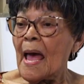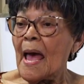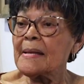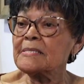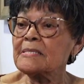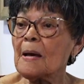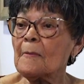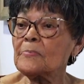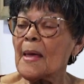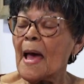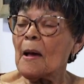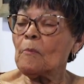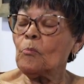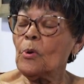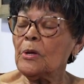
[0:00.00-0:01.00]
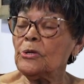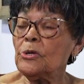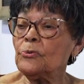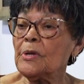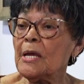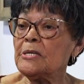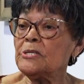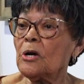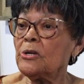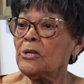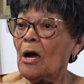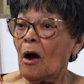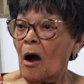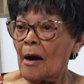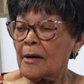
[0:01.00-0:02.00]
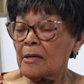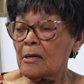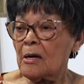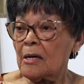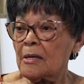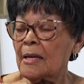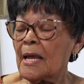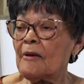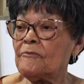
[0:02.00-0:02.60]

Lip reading: And sometimes when you need your yard cut,